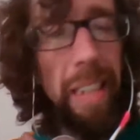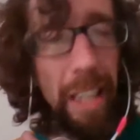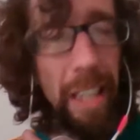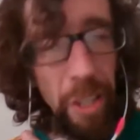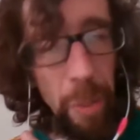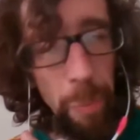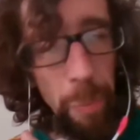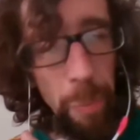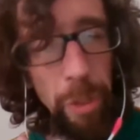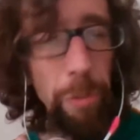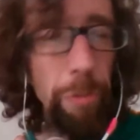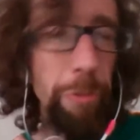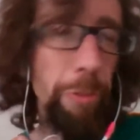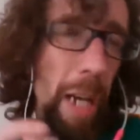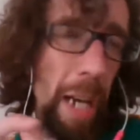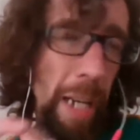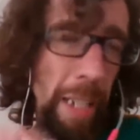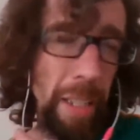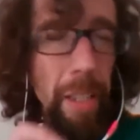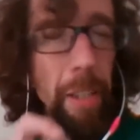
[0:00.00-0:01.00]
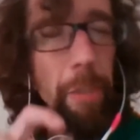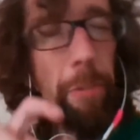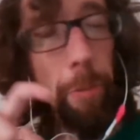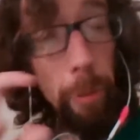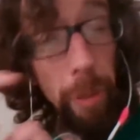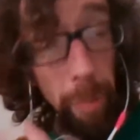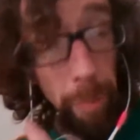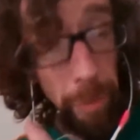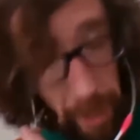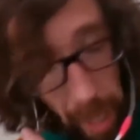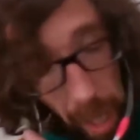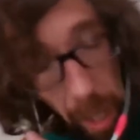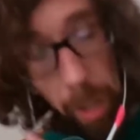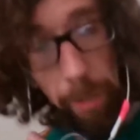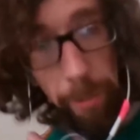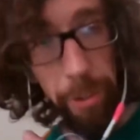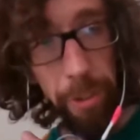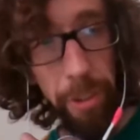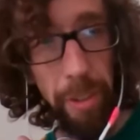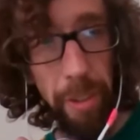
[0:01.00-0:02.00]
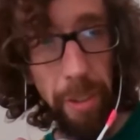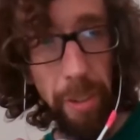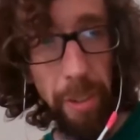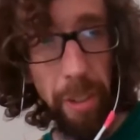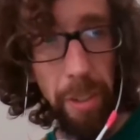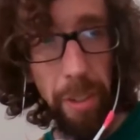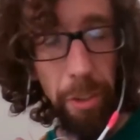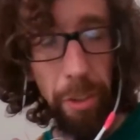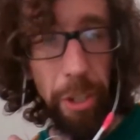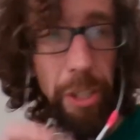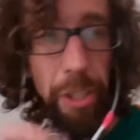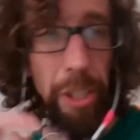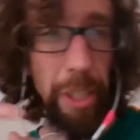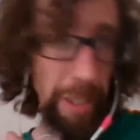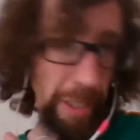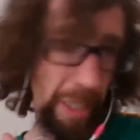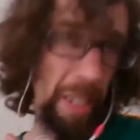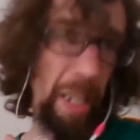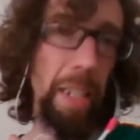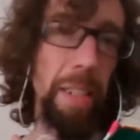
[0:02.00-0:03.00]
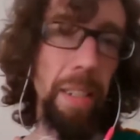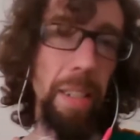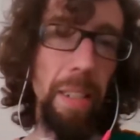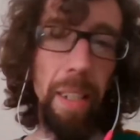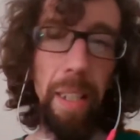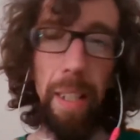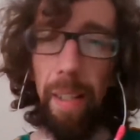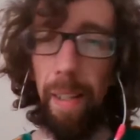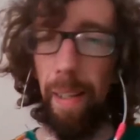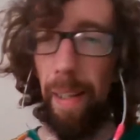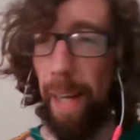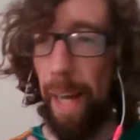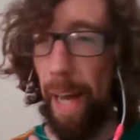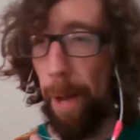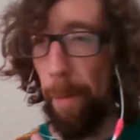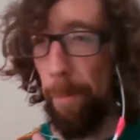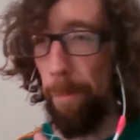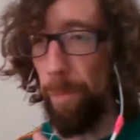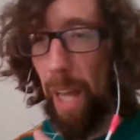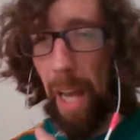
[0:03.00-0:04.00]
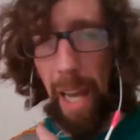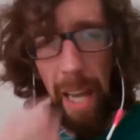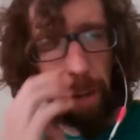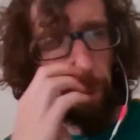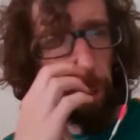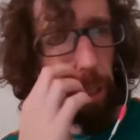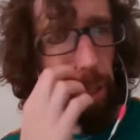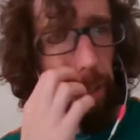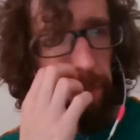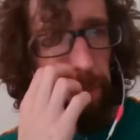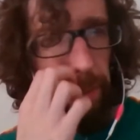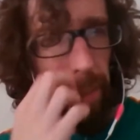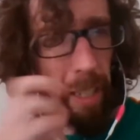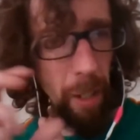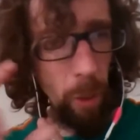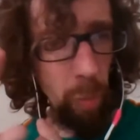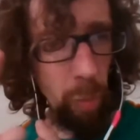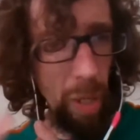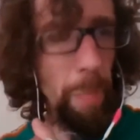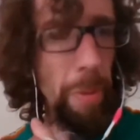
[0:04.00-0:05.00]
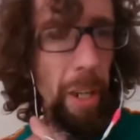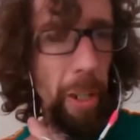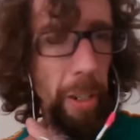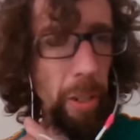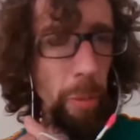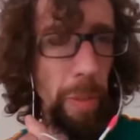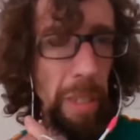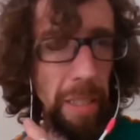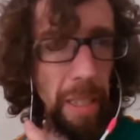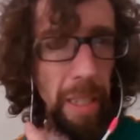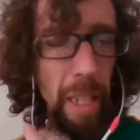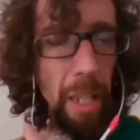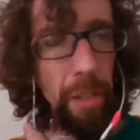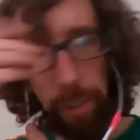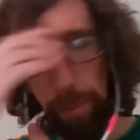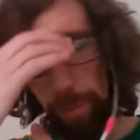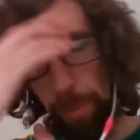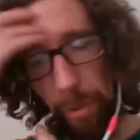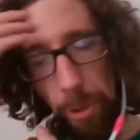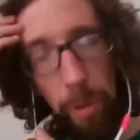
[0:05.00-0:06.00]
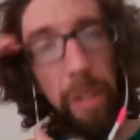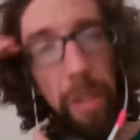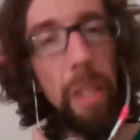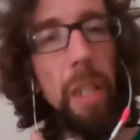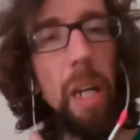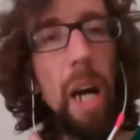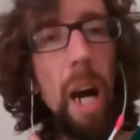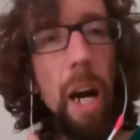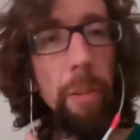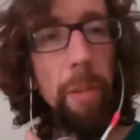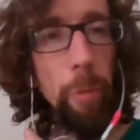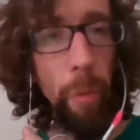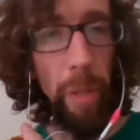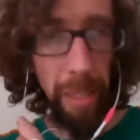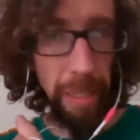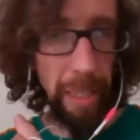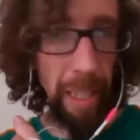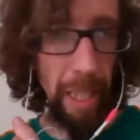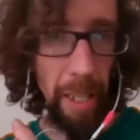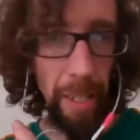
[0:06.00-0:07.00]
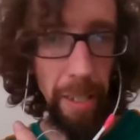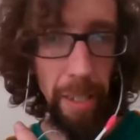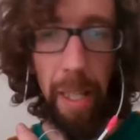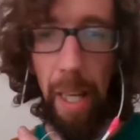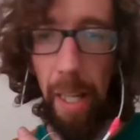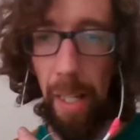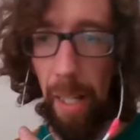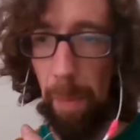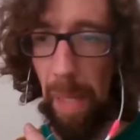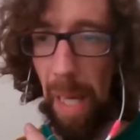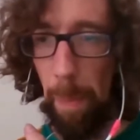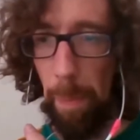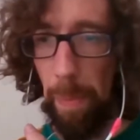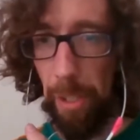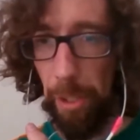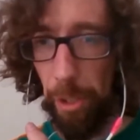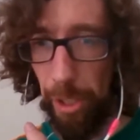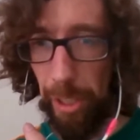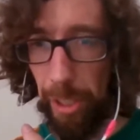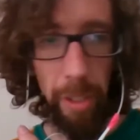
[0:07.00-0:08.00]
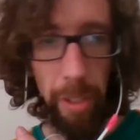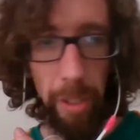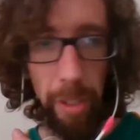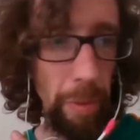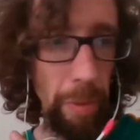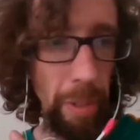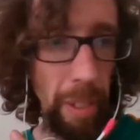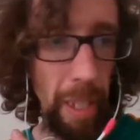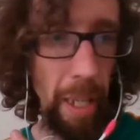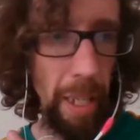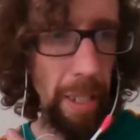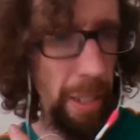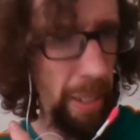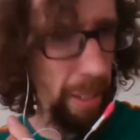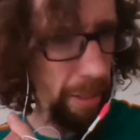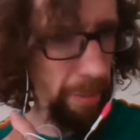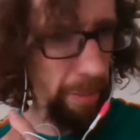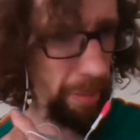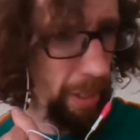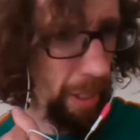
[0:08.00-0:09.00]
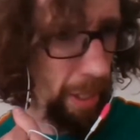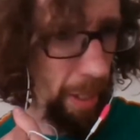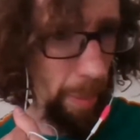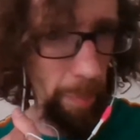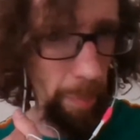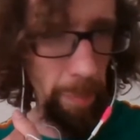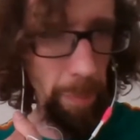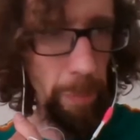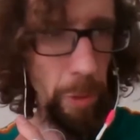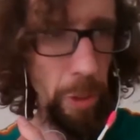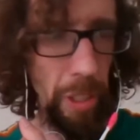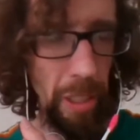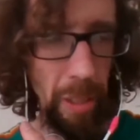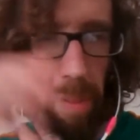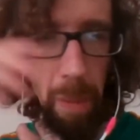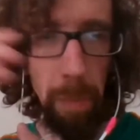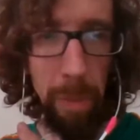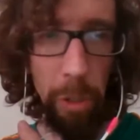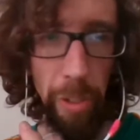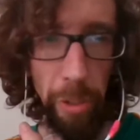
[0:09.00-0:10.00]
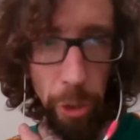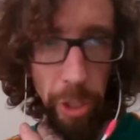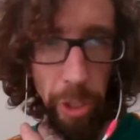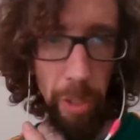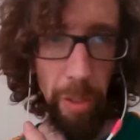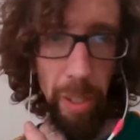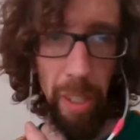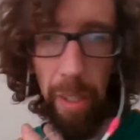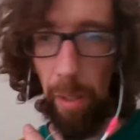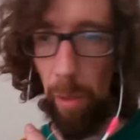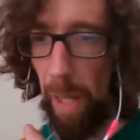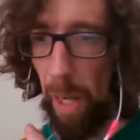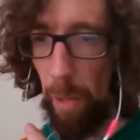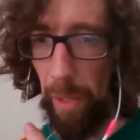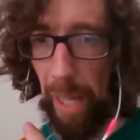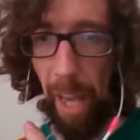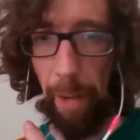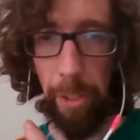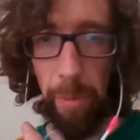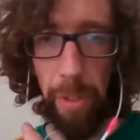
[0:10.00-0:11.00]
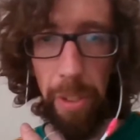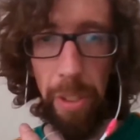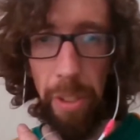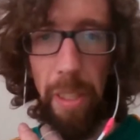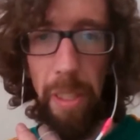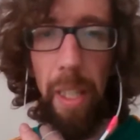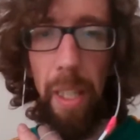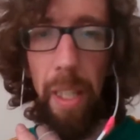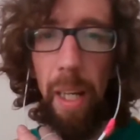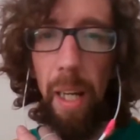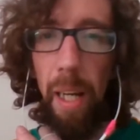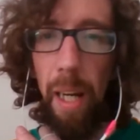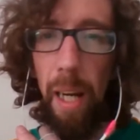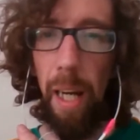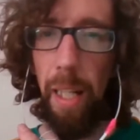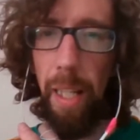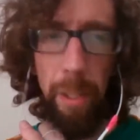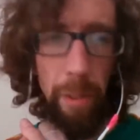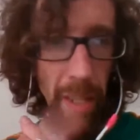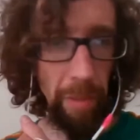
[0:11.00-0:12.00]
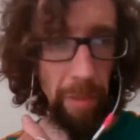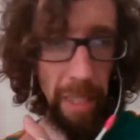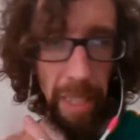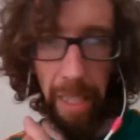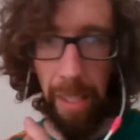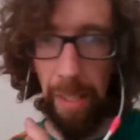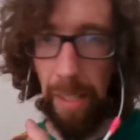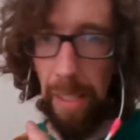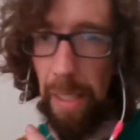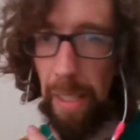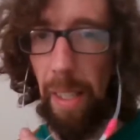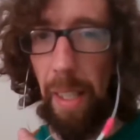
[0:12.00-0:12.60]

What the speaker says: get them to find for themselves the disconnect. I have a good webinar that we did on this during the convoy in Canada, and I'm happy to share the link with that. I think, Sheila, maybe you can share that around afterwards. I don't have it handy.